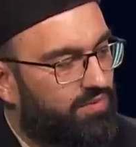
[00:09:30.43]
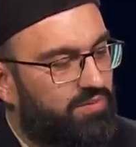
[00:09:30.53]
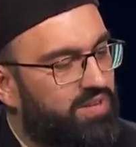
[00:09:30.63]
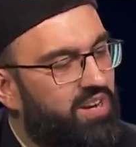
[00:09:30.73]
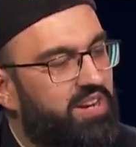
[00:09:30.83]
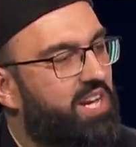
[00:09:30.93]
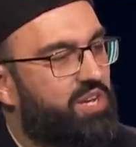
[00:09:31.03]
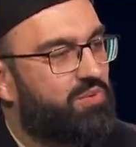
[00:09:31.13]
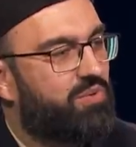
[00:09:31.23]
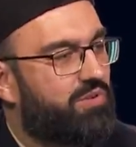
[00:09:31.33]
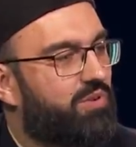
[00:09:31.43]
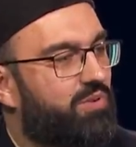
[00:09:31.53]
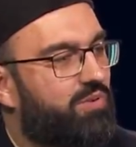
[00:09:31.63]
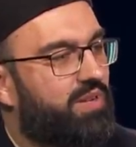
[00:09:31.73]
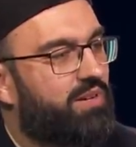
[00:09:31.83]
from a young age, we're
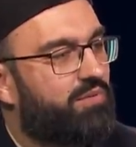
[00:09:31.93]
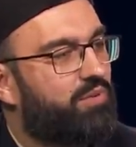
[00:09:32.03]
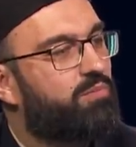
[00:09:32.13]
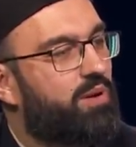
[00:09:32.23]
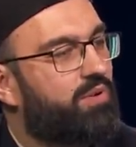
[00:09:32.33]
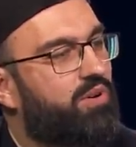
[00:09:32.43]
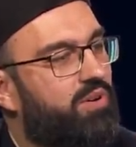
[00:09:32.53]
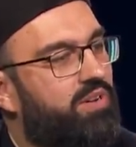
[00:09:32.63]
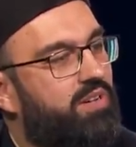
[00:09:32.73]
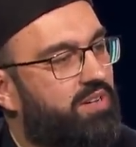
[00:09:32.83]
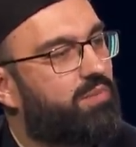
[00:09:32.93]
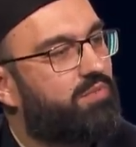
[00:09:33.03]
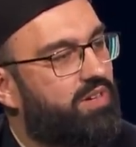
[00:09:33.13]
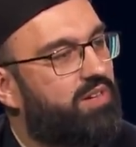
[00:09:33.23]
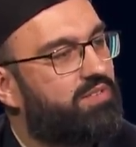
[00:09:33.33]
told that if you remember God in a time
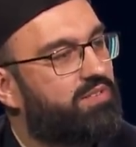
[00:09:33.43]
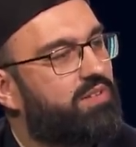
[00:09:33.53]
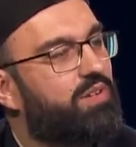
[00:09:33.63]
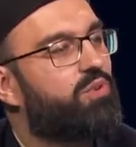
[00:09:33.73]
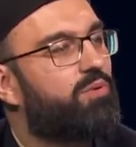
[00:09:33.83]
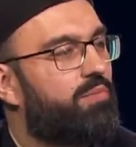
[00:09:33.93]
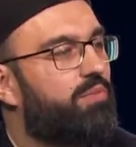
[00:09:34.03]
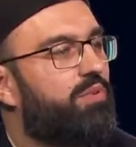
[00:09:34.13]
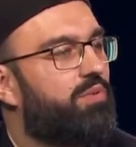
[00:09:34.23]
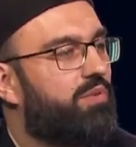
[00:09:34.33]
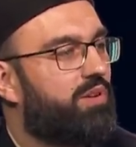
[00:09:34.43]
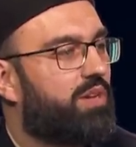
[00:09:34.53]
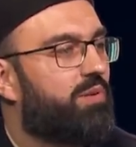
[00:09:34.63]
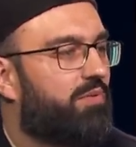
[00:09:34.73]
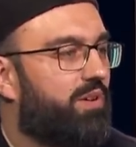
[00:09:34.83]
of ease, He'll remember you in a
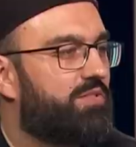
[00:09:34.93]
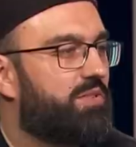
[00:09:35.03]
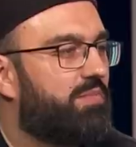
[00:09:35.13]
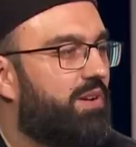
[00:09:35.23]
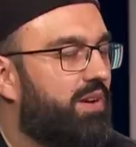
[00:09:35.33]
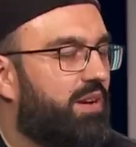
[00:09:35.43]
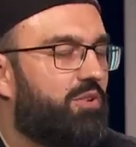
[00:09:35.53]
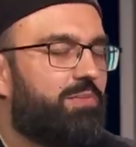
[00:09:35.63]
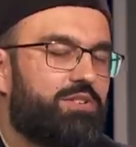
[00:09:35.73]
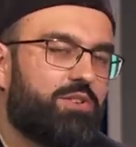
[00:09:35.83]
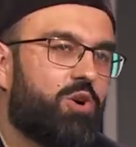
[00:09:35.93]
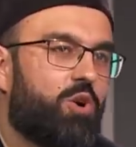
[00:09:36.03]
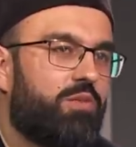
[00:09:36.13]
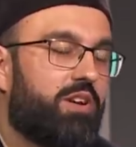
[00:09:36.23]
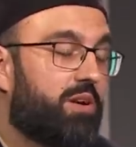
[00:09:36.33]
time of hardship. You mentioned
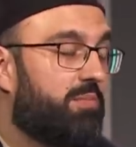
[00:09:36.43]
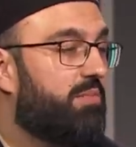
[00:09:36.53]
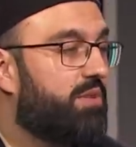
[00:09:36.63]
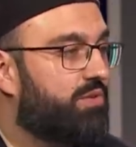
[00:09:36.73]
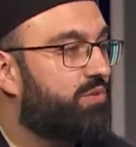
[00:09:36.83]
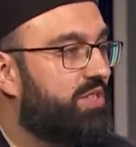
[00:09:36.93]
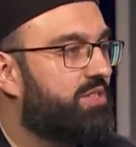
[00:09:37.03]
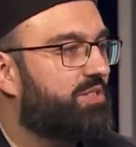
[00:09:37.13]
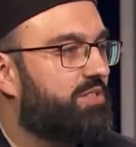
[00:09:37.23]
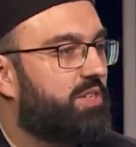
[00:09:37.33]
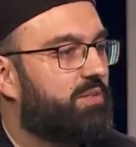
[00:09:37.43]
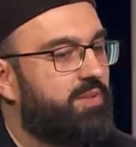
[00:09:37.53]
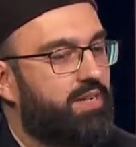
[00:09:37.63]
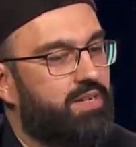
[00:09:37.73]
COVID, and I remember there was a research done